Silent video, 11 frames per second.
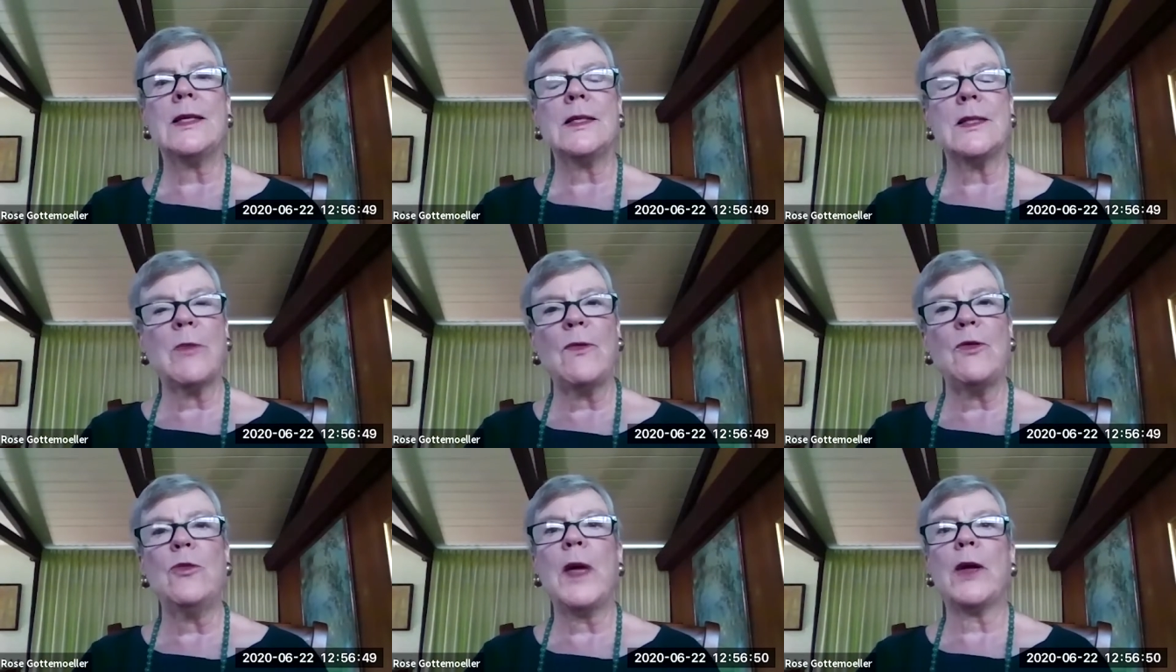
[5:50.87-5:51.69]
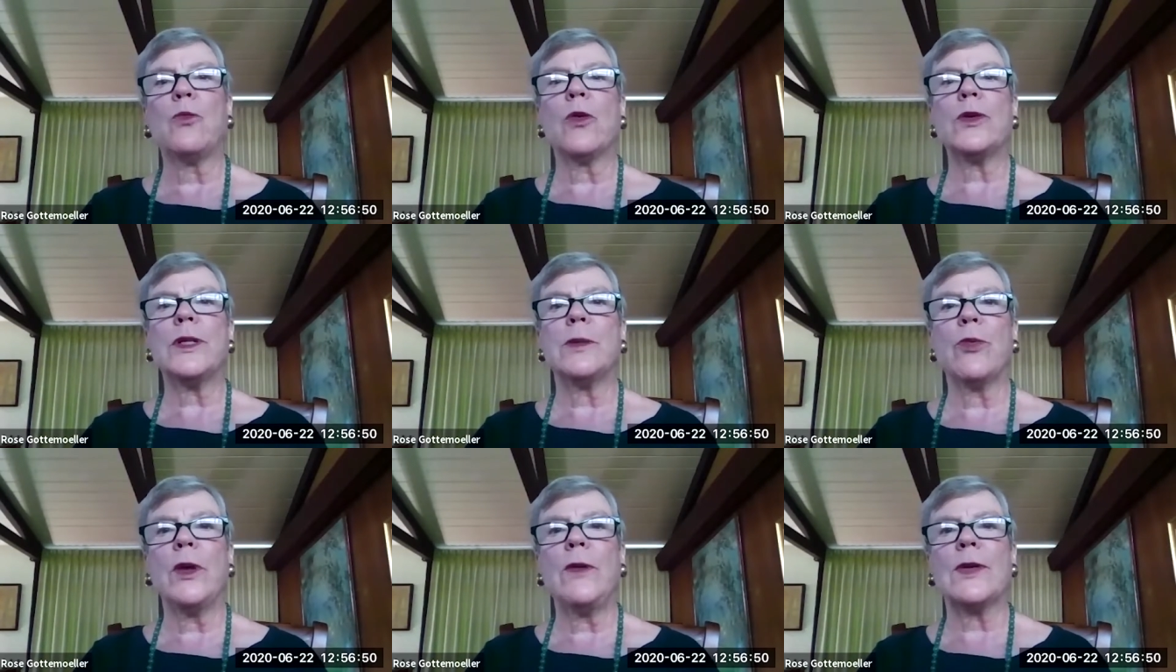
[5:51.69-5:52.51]
some of whom had worked in
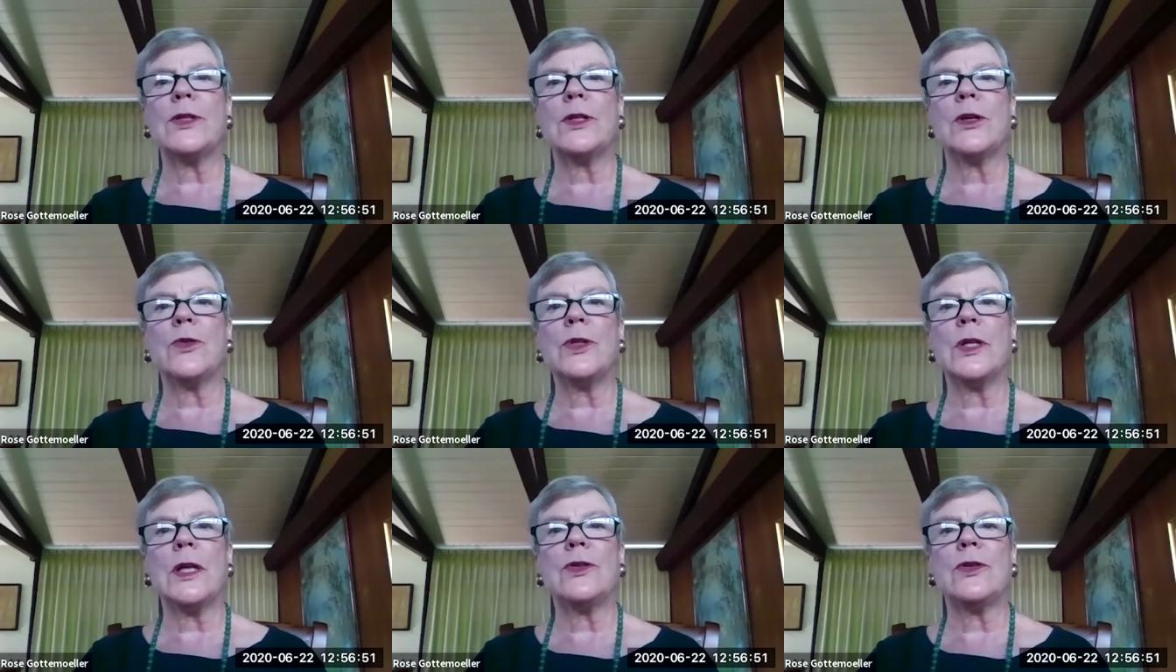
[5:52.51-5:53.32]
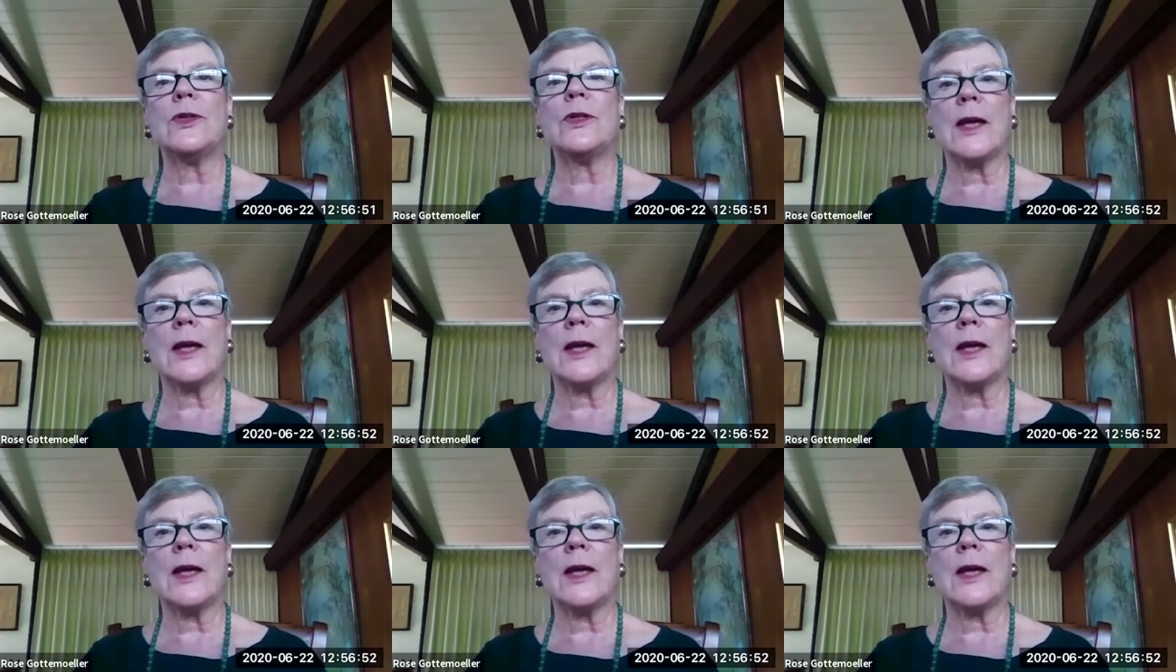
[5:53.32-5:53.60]
previous negotiations,